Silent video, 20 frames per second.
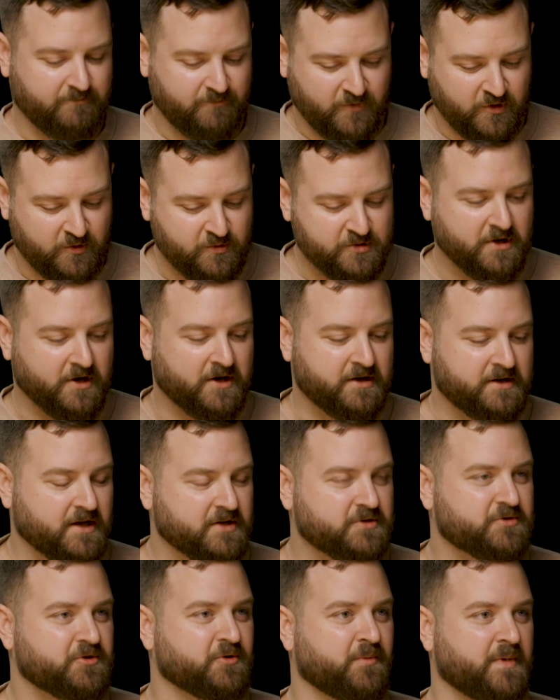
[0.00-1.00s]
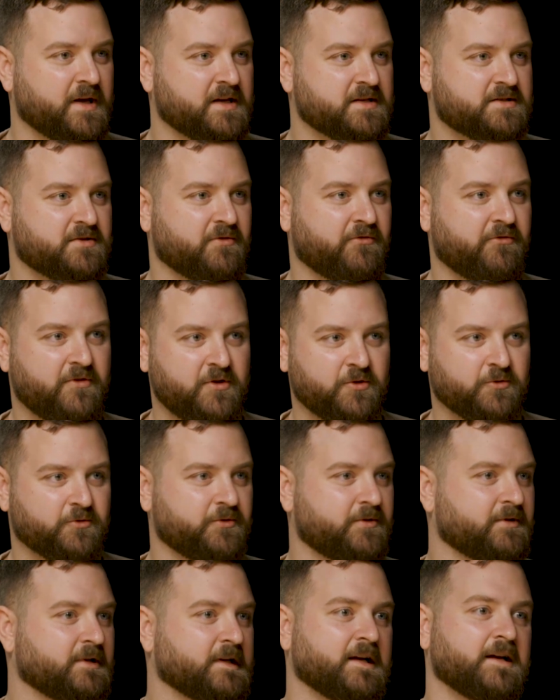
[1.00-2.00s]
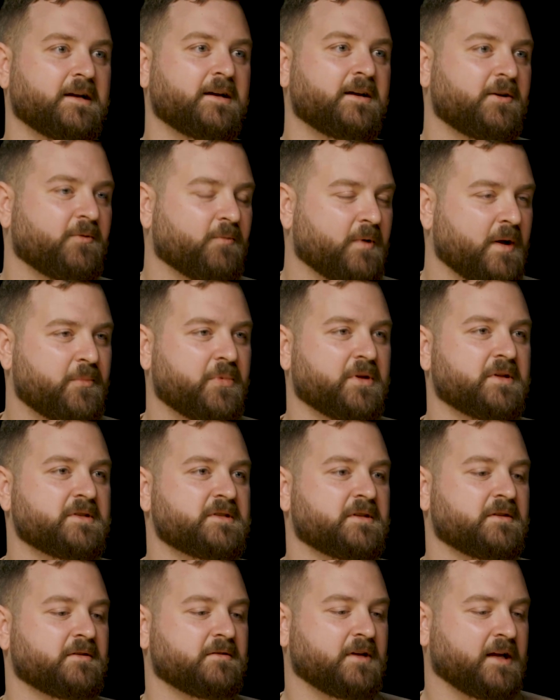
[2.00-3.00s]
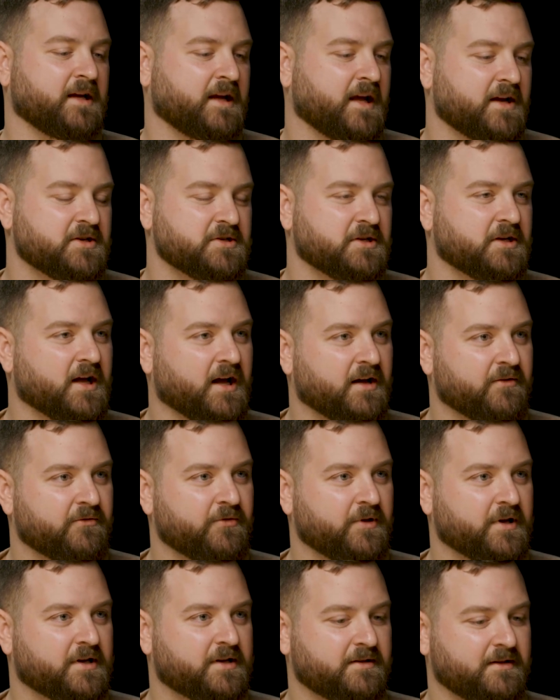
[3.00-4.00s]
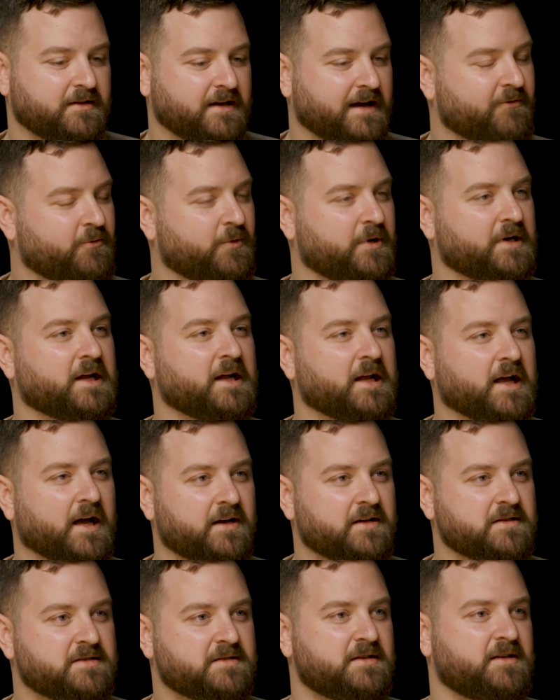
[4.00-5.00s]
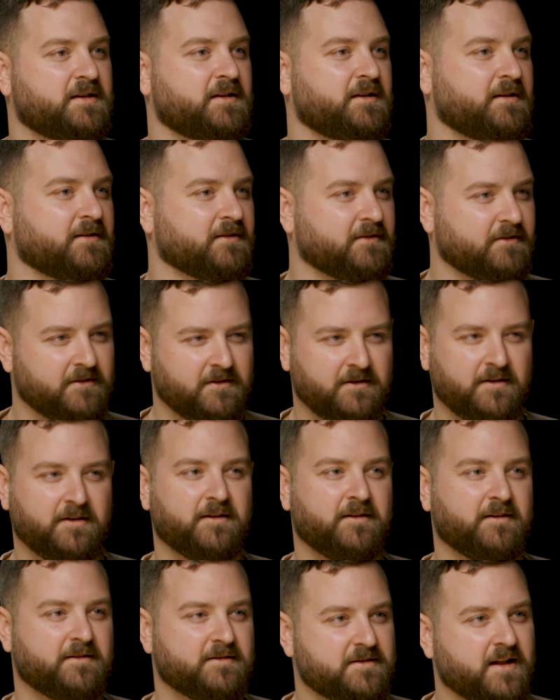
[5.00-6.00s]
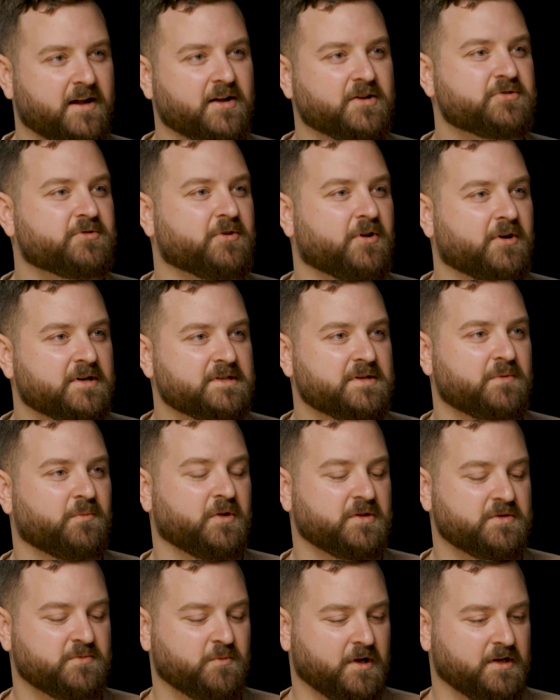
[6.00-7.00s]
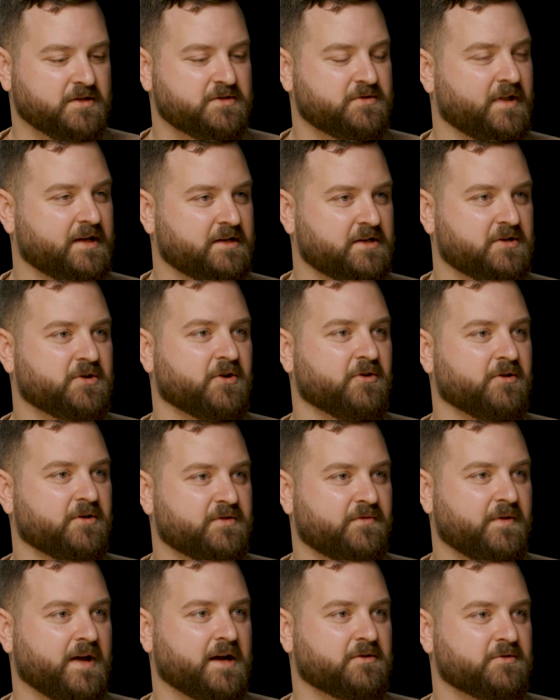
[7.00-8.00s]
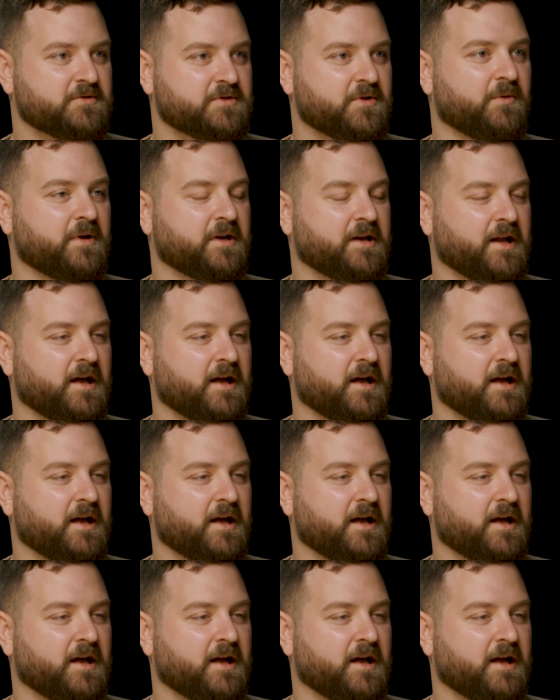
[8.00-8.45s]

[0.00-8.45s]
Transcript: use our industrial base to field weapons and engage in conflict. Everyone can kind of see it's not as strong as it once was, so that deterrence factor is going